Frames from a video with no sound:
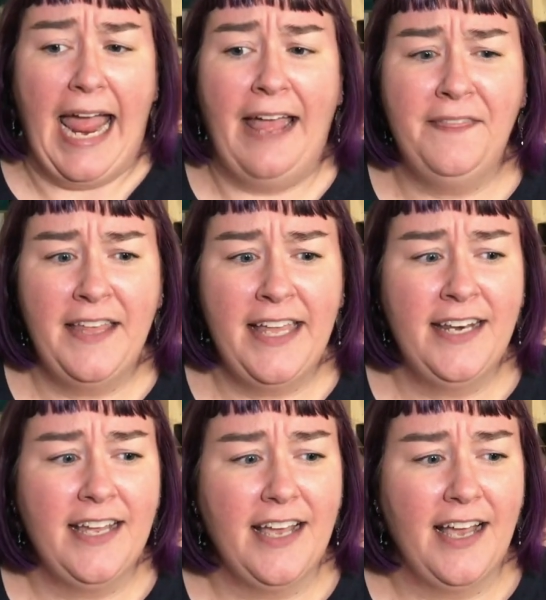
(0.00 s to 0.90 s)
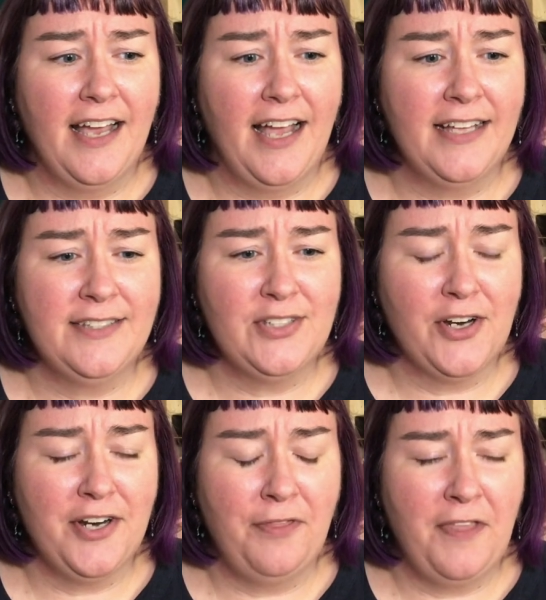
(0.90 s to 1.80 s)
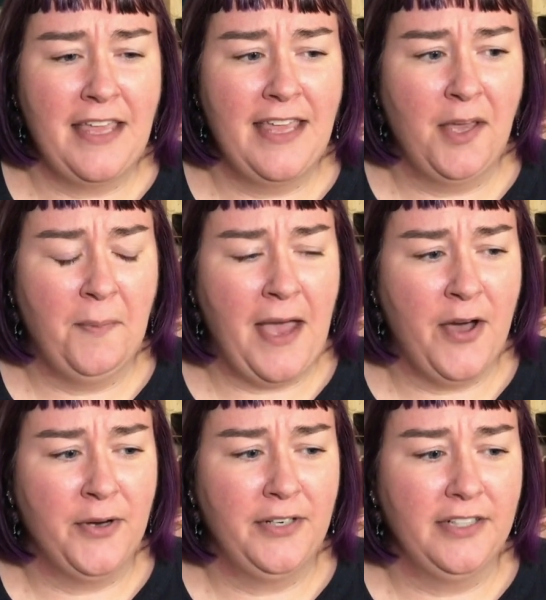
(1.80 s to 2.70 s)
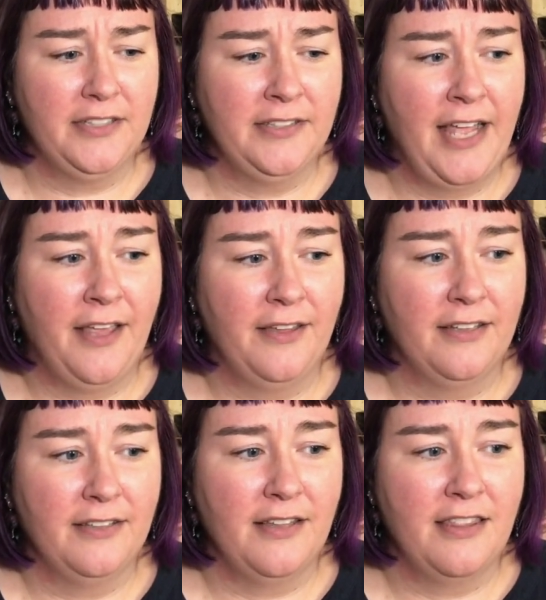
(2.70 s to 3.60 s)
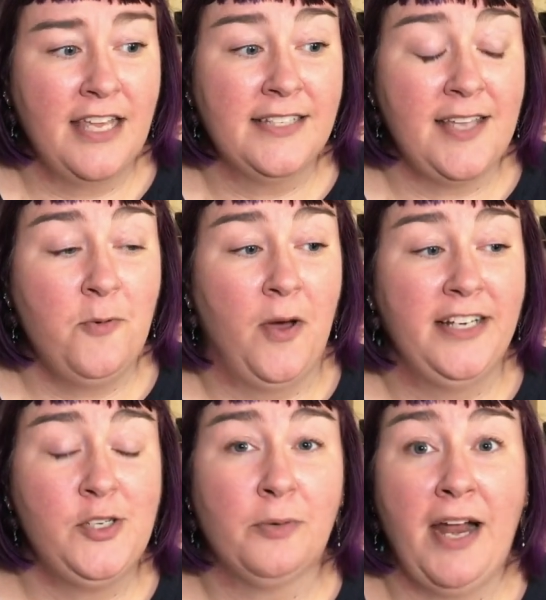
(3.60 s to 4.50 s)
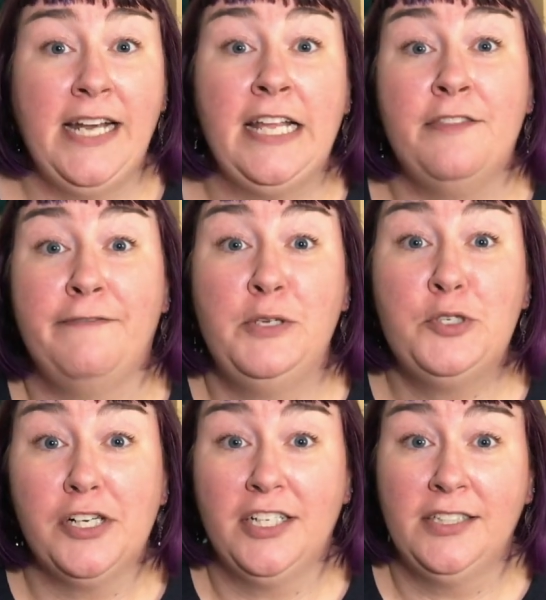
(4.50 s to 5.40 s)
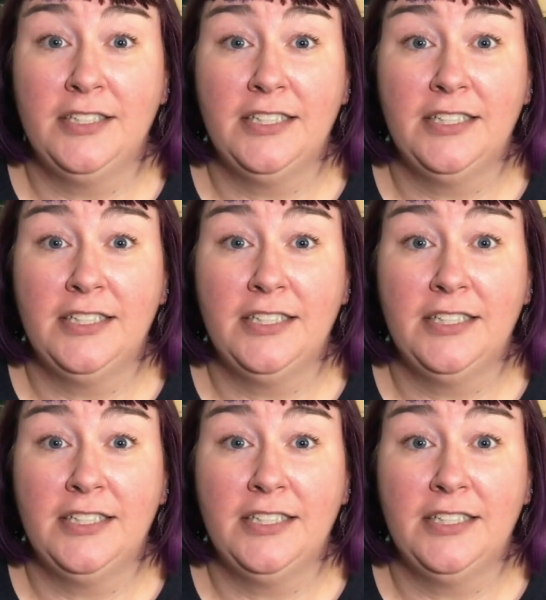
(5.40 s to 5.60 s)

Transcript: And then I started thinking about, like, things I wanted to write in the future.